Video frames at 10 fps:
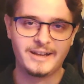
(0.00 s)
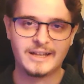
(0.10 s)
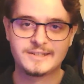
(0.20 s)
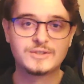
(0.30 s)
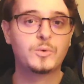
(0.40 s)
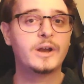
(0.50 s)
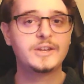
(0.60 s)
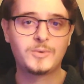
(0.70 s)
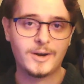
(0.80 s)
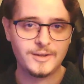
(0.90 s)
It's
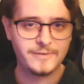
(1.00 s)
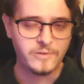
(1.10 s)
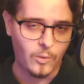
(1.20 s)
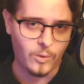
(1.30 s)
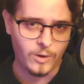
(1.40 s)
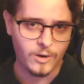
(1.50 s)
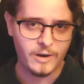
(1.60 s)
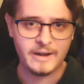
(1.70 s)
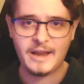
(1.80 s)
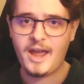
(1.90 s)
2024,
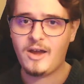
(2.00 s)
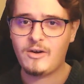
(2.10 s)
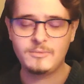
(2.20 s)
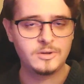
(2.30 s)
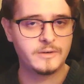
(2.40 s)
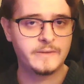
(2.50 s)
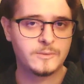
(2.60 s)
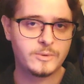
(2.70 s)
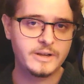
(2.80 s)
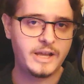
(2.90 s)
and now I'm doing the
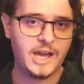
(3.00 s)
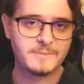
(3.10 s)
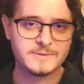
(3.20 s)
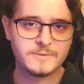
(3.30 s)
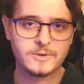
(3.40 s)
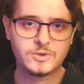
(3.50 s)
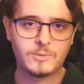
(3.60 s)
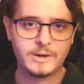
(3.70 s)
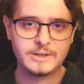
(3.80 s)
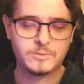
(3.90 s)
recaps for
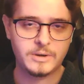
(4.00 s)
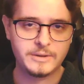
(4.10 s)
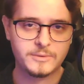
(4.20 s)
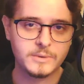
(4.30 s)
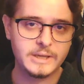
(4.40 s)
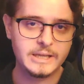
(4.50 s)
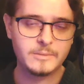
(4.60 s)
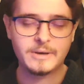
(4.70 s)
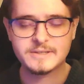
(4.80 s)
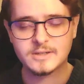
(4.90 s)
2023, the
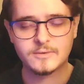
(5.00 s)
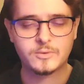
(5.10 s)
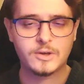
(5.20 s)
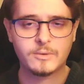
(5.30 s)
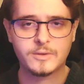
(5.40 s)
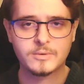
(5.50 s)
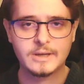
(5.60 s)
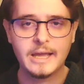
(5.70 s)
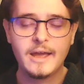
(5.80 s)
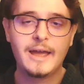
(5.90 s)
best of 2023.